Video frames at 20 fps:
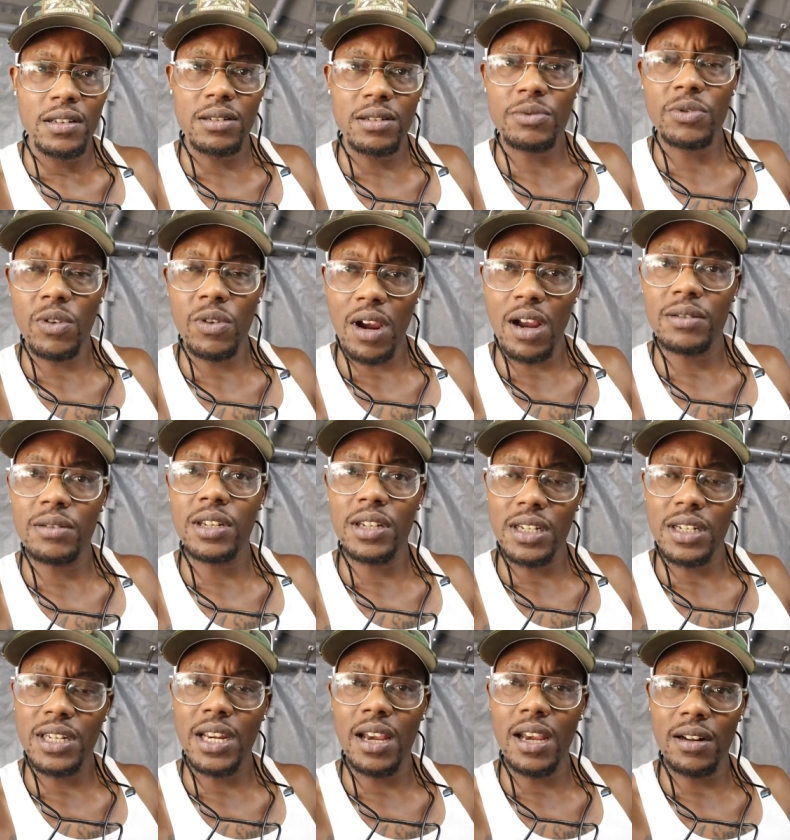Subscribe
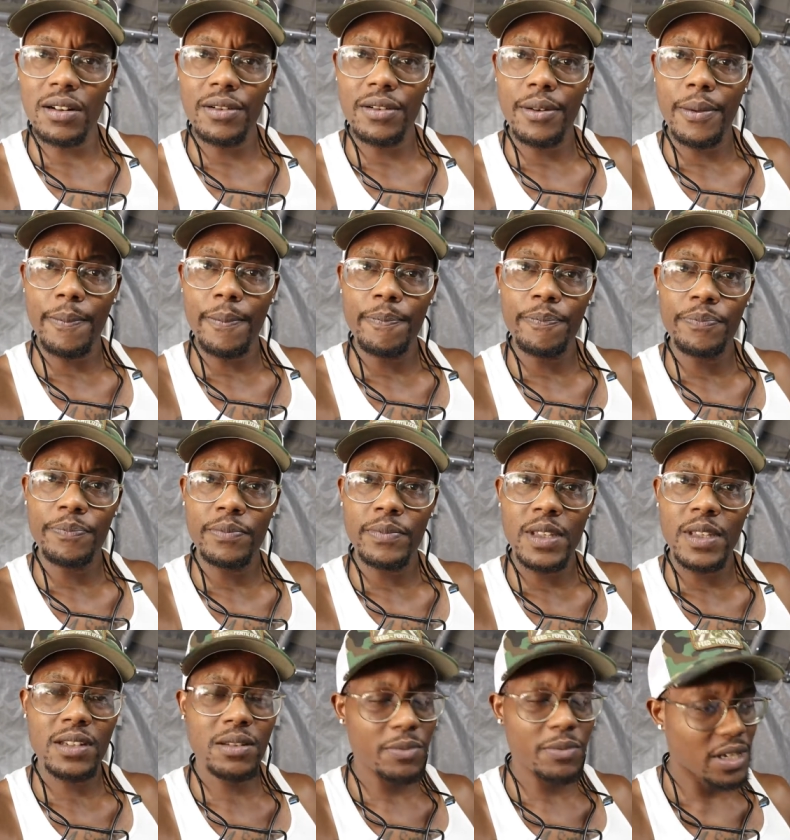to the channel.
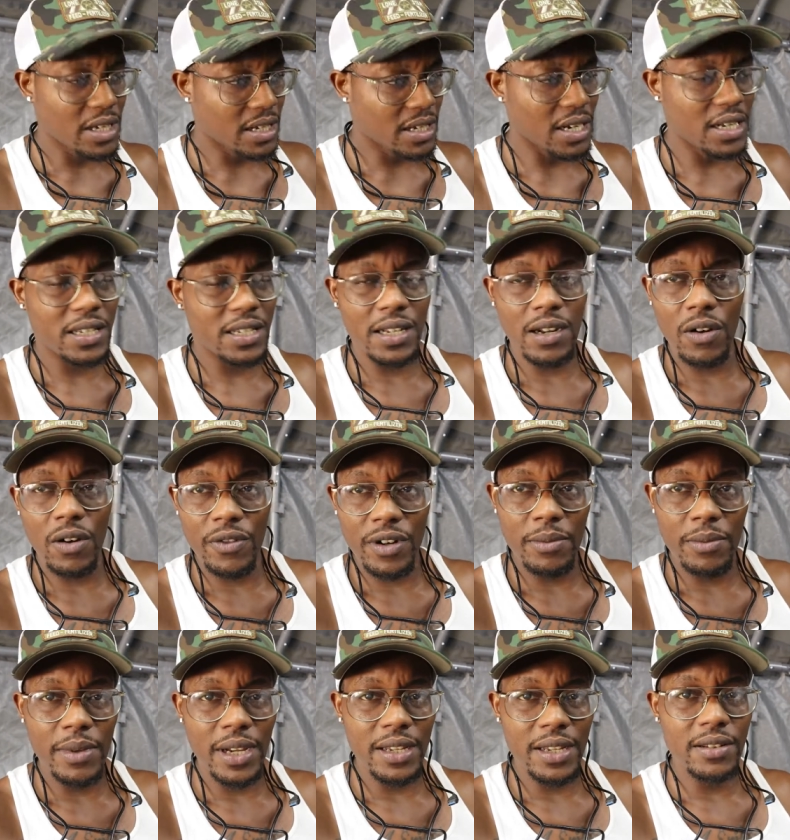Some good content over
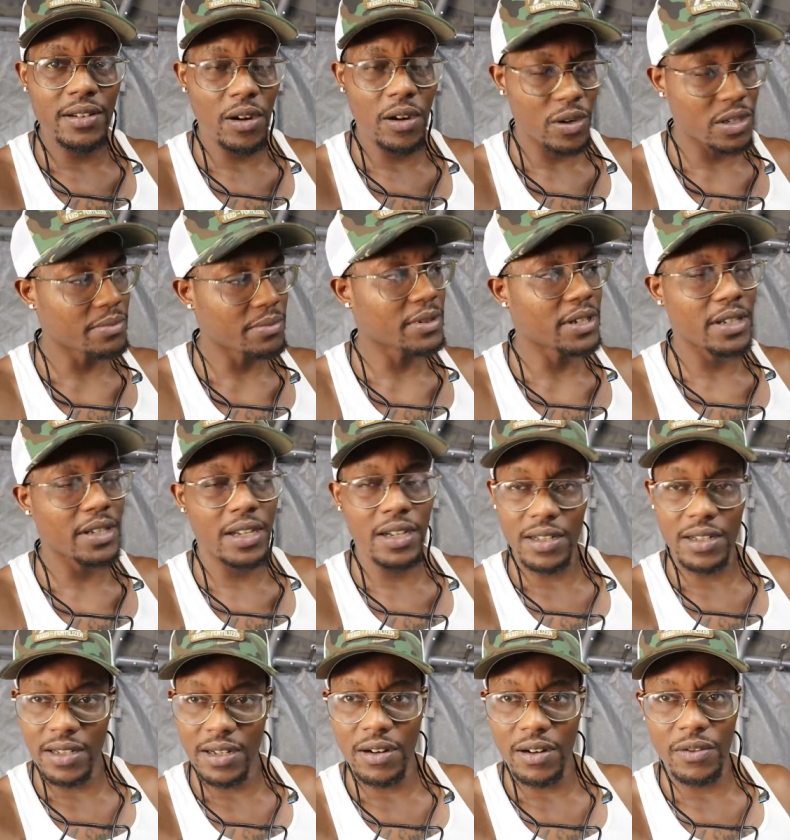here, man. You know it's some good
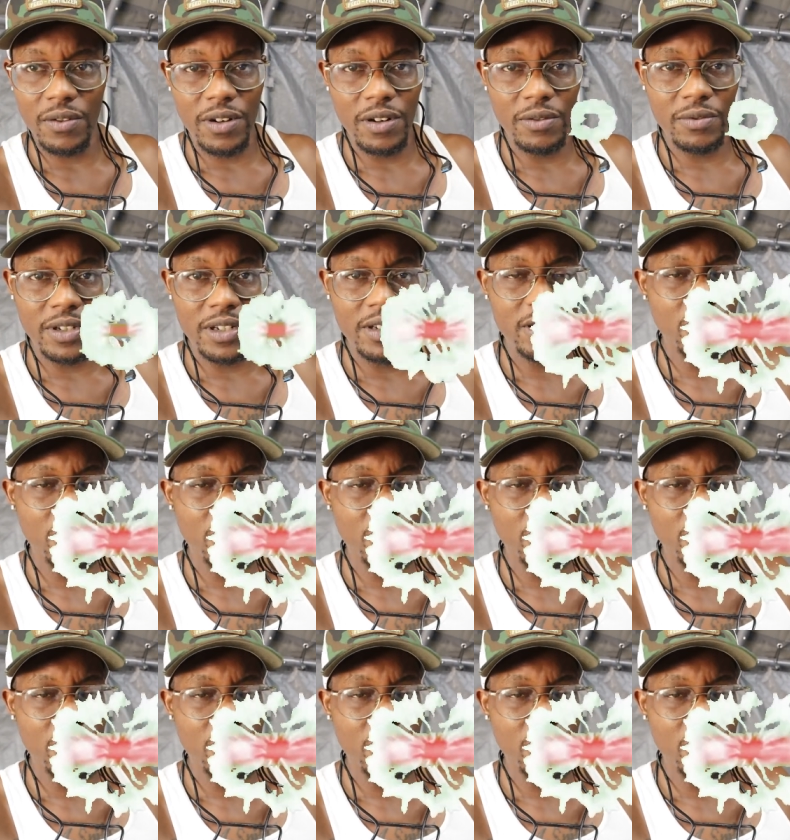content over here with